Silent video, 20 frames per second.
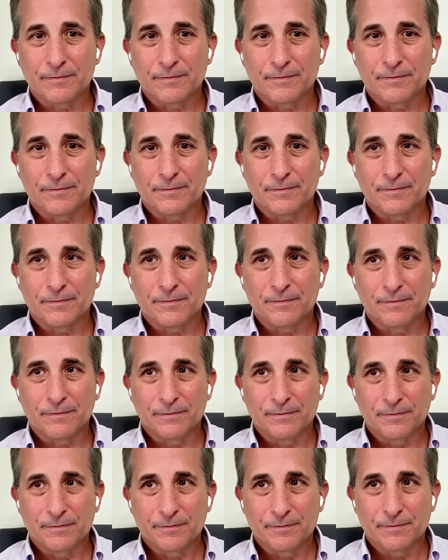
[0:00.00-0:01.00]

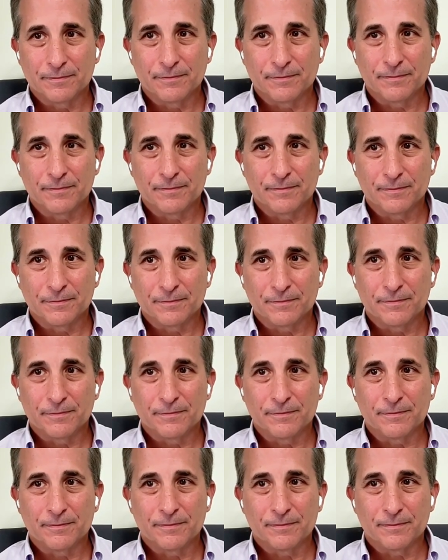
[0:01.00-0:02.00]

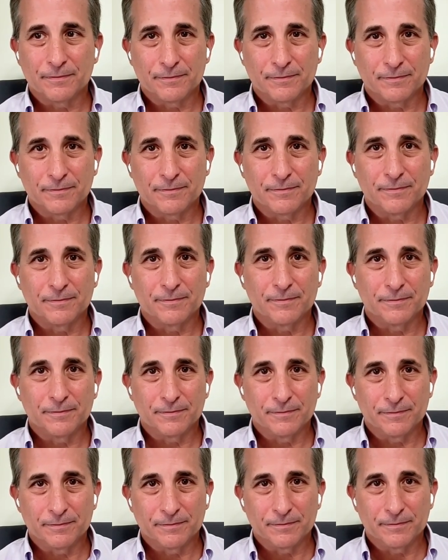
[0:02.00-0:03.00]

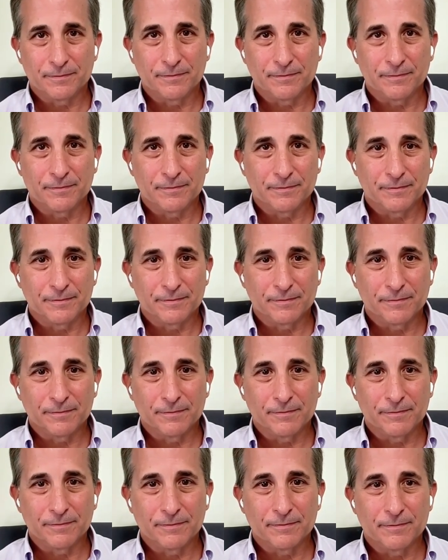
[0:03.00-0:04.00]

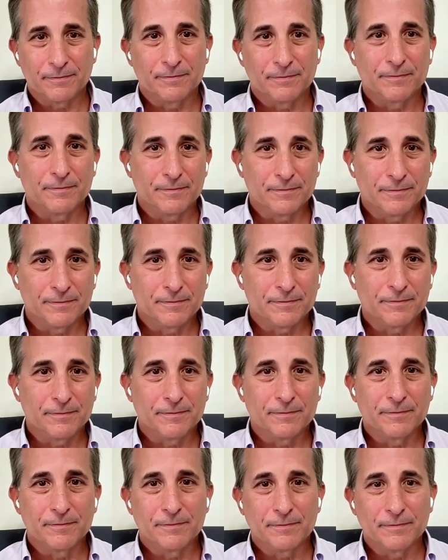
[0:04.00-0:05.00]

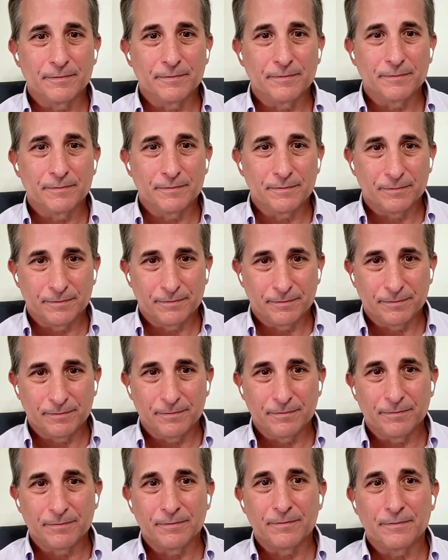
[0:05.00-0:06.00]

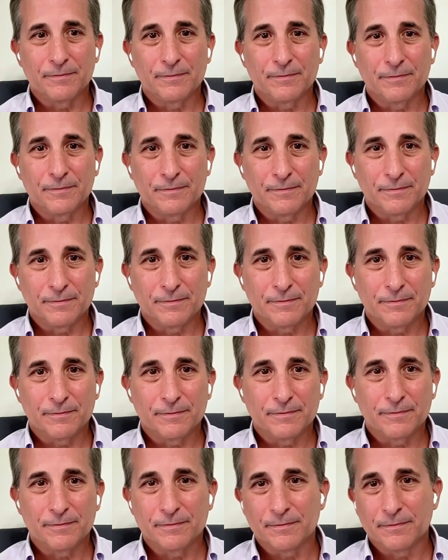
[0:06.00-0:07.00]

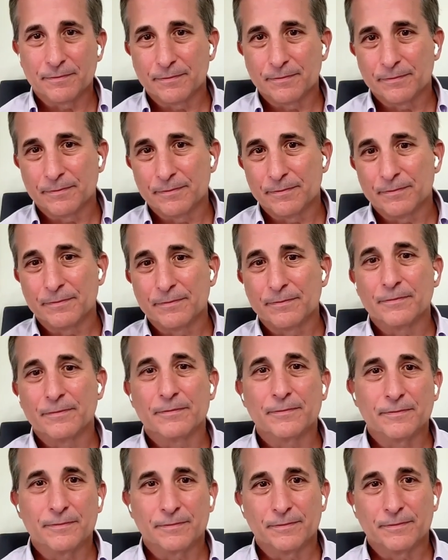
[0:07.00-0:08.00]
The person shown says nothing.